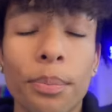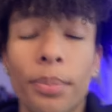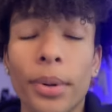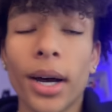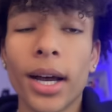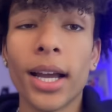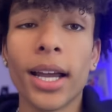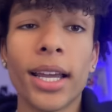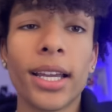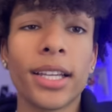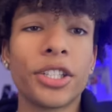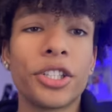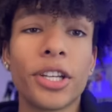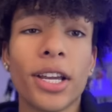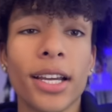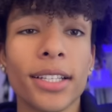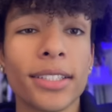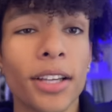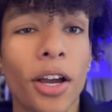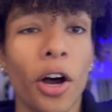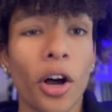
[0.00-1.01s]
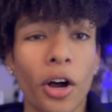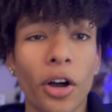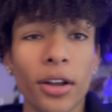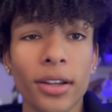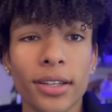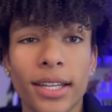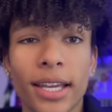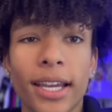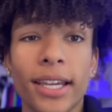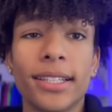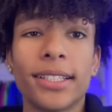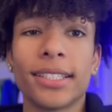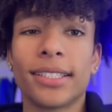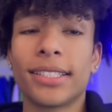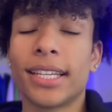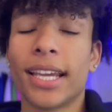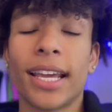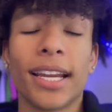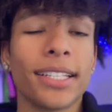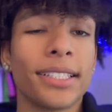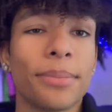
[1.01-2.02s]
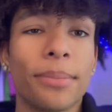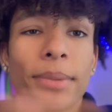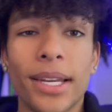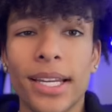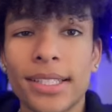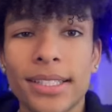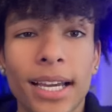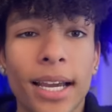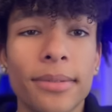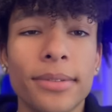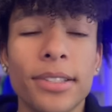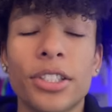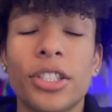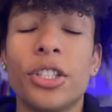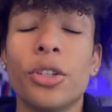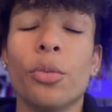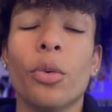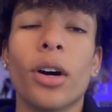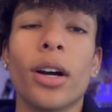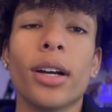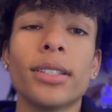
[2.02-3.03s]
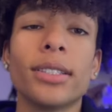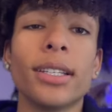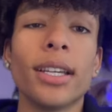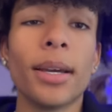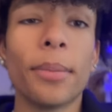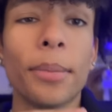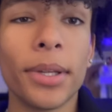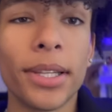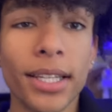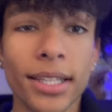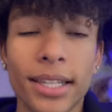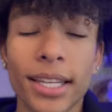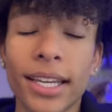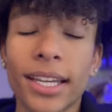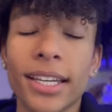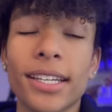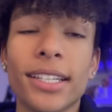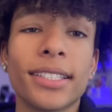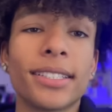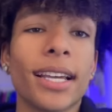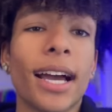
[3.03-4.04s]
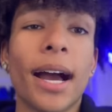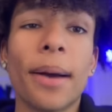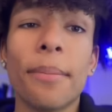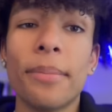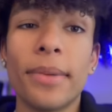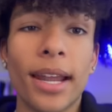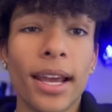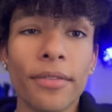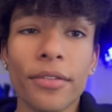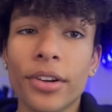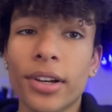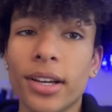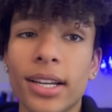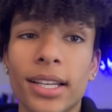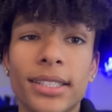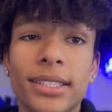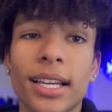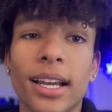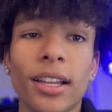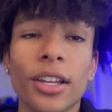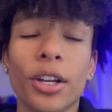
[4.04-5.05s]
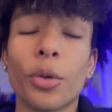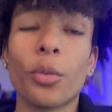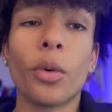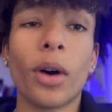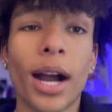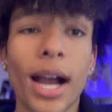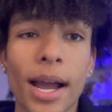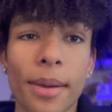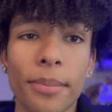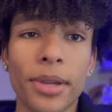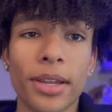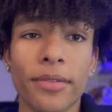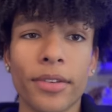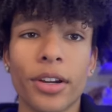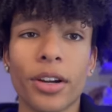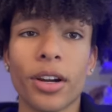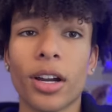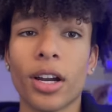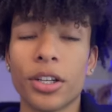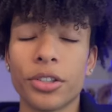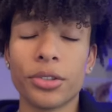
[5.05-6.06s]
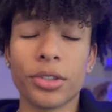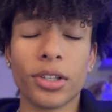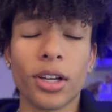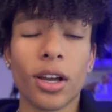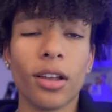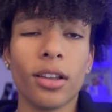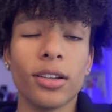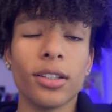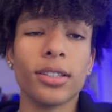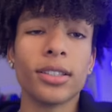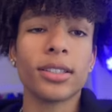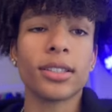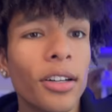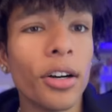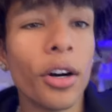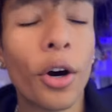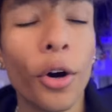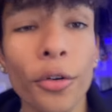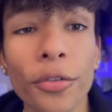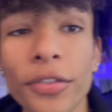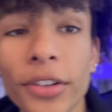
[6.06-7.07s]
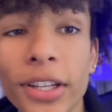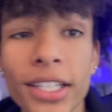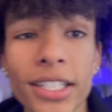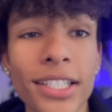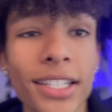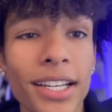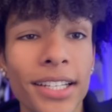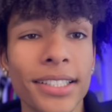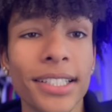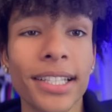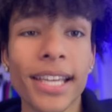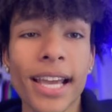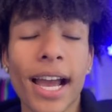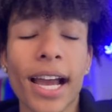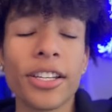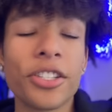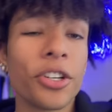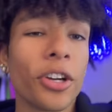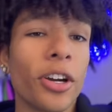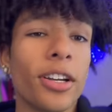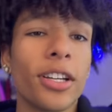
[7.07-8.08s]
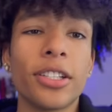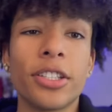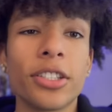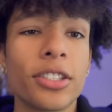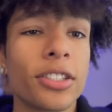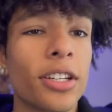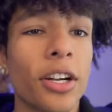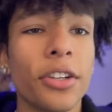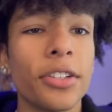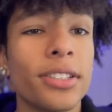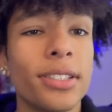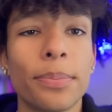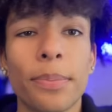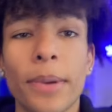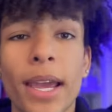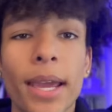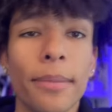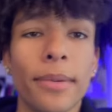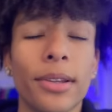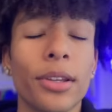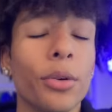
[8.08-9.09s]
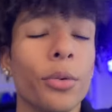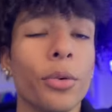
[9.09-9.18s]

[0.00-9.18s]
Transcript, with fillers: but she has all day to say it as many times as she wants. But the thing is, I'm never gonna tell her why I'm giving her a $100. Hopefully she doesn't catch on and just start spamming the